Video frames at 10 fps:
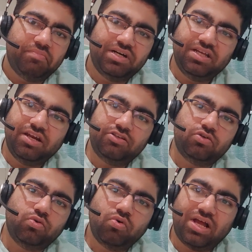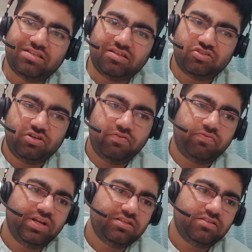But there is no as such
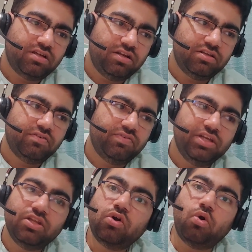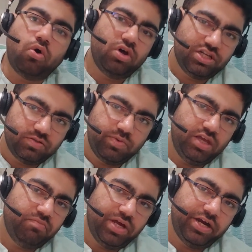difference in the way the call is
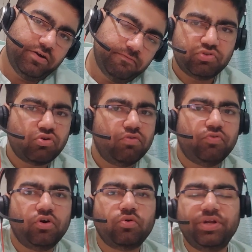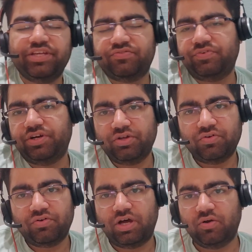being made. That was all for today's video.